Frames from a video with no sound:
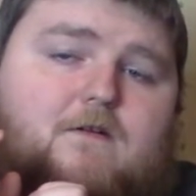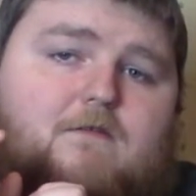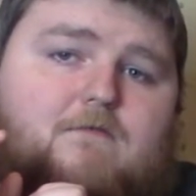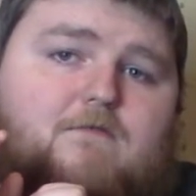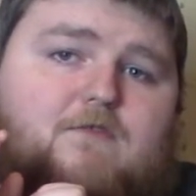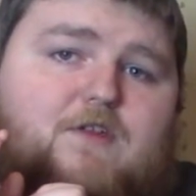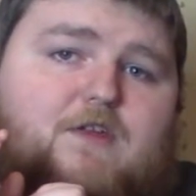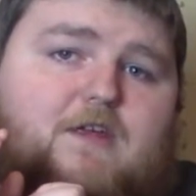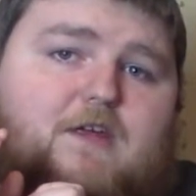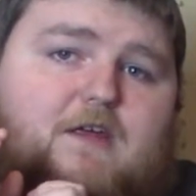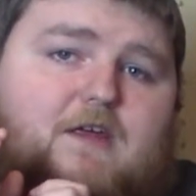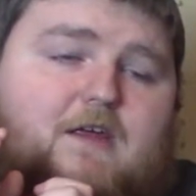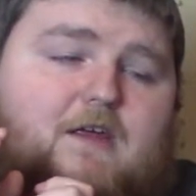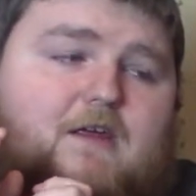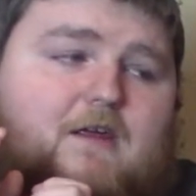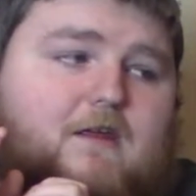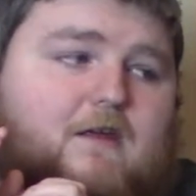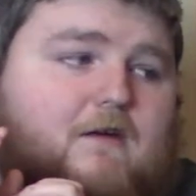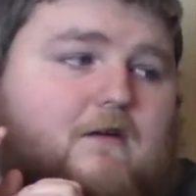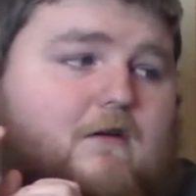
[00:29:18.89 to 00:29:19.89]

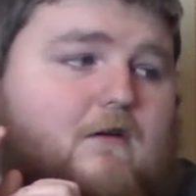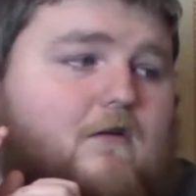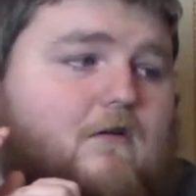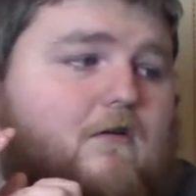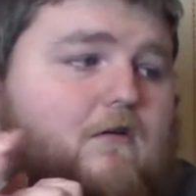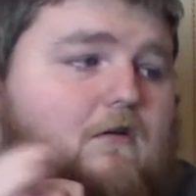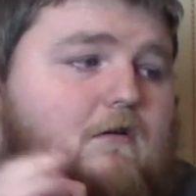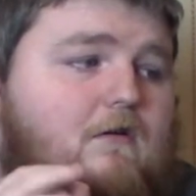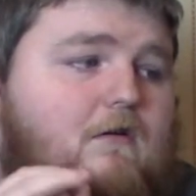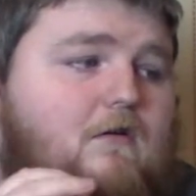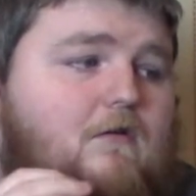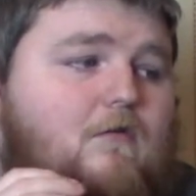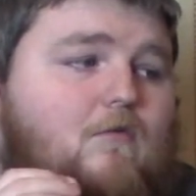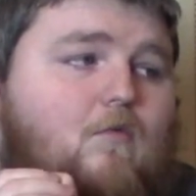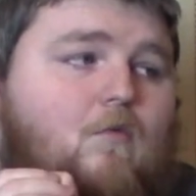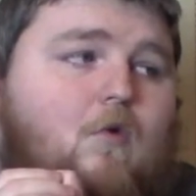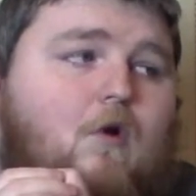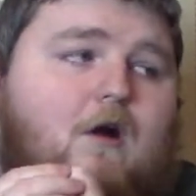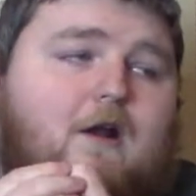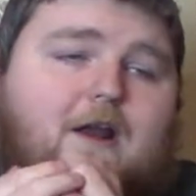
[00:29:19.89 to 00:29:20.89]
The
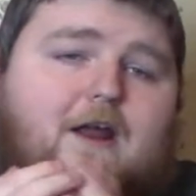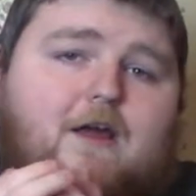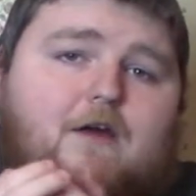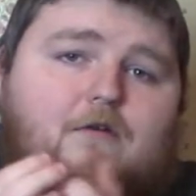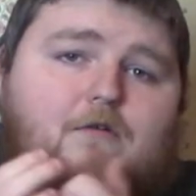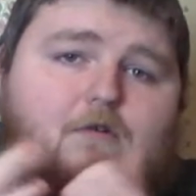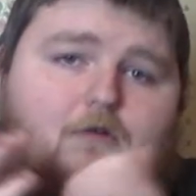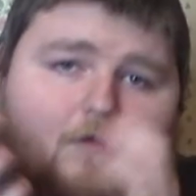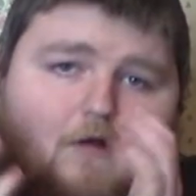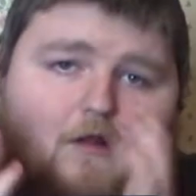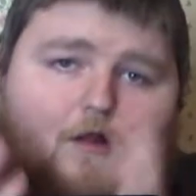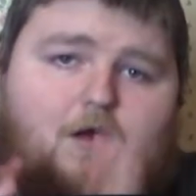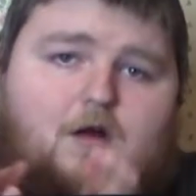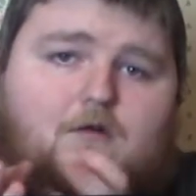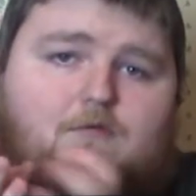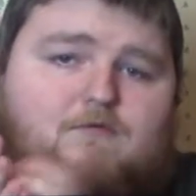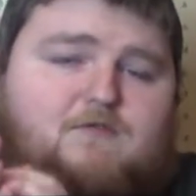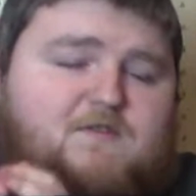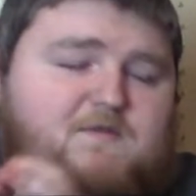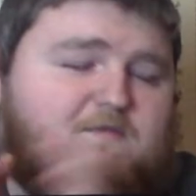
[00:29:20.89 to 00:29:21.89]
one-how
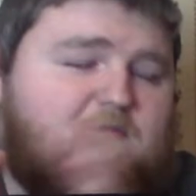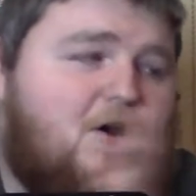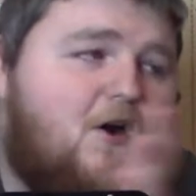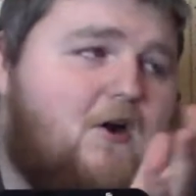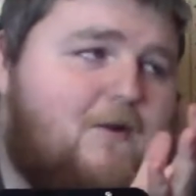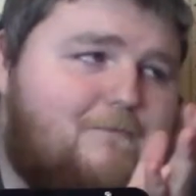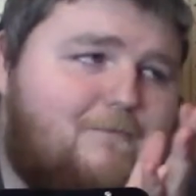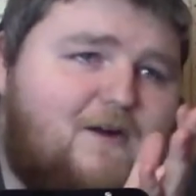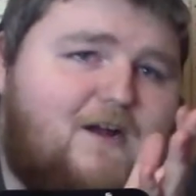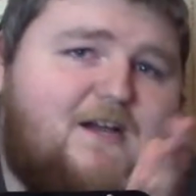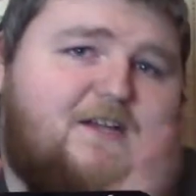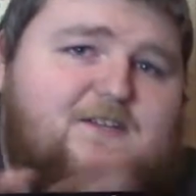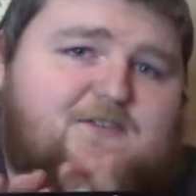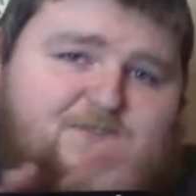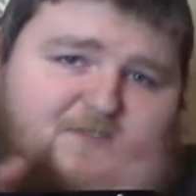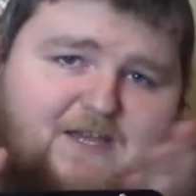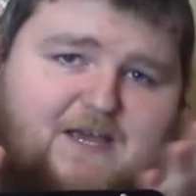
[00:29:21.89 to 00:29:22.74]
clones, monoprice,